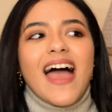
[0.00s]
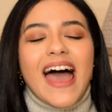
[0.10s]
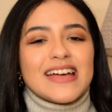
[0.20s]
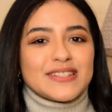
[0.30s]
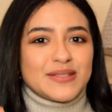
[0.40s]

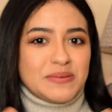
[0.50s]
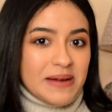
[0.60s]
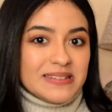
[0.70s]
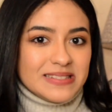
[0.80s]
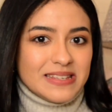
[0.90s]
As you
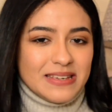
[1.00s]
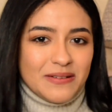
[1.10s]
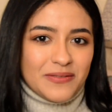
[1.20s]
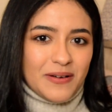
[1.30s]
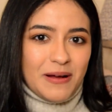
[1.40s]
might see
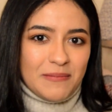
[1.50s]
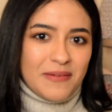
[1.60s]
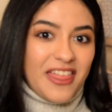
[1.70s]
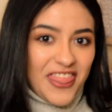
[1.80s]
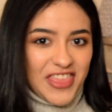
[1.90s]

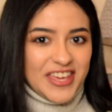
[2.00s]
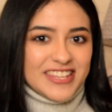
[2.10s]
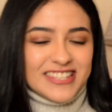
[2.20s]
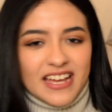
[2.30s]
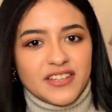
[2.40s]
from the
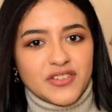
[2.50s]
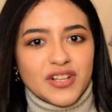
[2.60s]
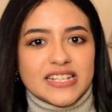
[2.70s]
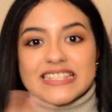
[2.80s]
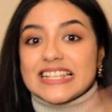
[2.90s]
title,
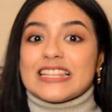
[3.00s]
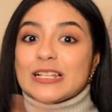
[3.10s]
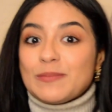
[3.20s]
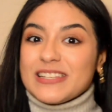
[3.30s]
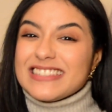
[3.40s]
it's a
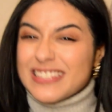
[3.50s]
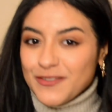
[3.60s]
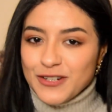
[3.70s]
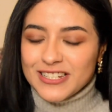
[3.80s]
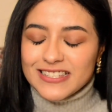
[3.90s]
little bit
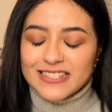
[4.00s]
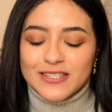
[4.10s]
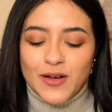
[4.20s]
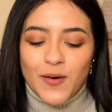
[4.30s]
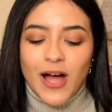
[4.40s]
different,
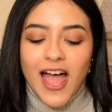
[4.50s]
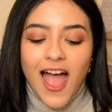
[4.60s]
so